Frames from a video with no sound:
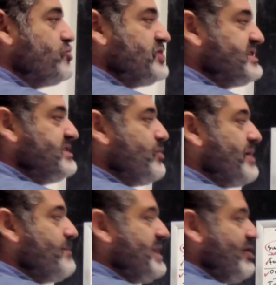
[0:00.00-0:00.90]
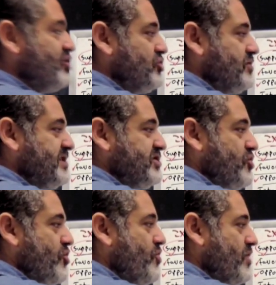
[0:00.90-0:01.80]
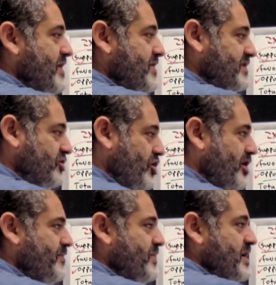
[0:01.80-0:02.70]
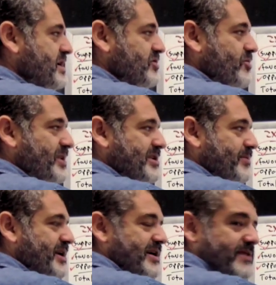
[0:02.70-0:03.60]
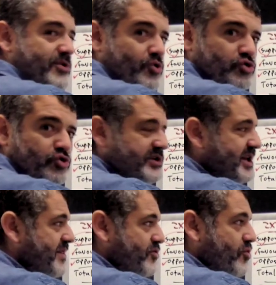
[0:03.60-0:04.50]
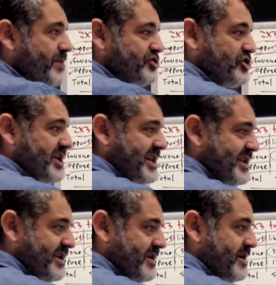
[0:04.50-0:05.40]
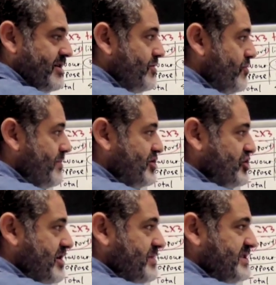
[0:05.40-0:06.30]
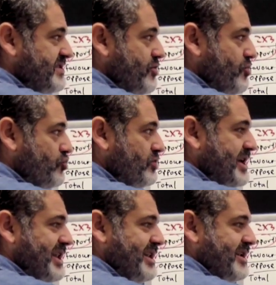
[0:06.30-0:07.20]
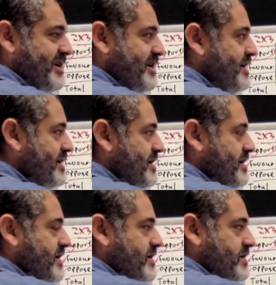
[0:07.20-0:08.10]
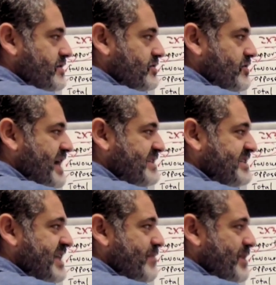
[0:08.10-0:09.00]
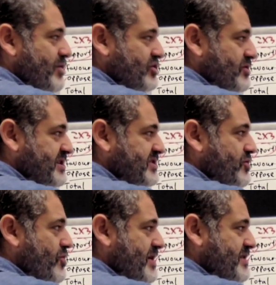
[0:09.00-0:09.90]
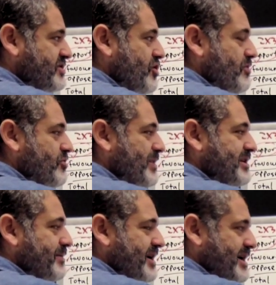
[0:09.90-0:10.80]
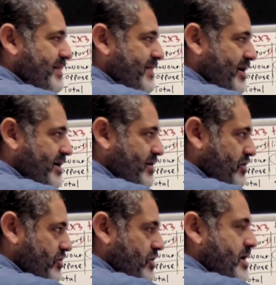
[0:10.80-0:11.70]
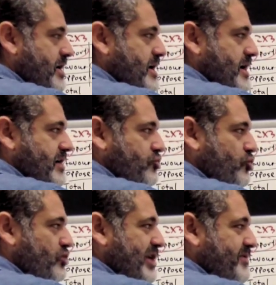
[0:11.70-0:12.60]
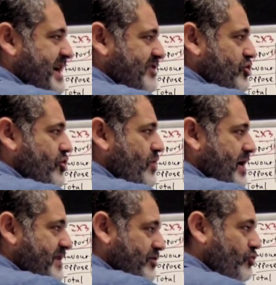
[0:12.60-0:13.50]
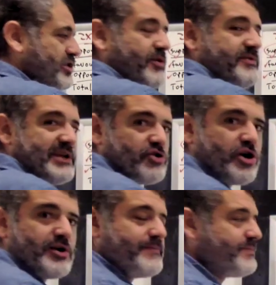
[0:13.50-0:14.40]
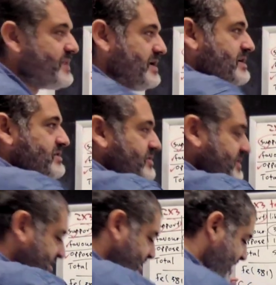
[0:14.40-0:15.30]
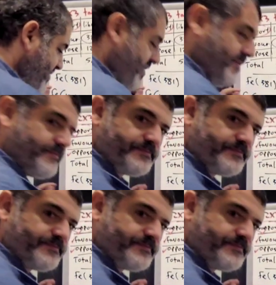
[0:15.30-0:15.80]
261 belongs to this row and this column. So you multiply the row total, the row marginal. Row marginal means the row total. So that cell belongs to this row and this column. You multiply the total of that row and the total of that column. So 610.